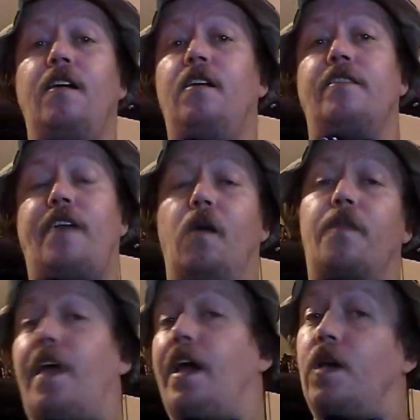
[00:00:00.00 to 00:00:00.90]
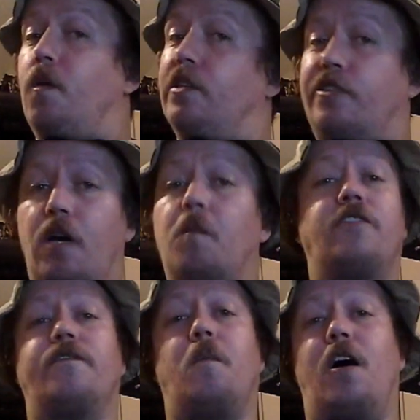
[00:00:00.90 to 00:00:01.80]
So, thank you all so much
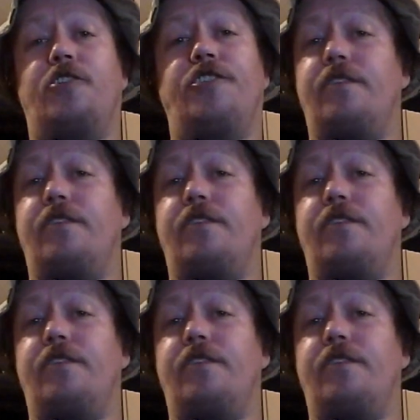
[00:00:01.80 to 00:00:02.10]
for watching.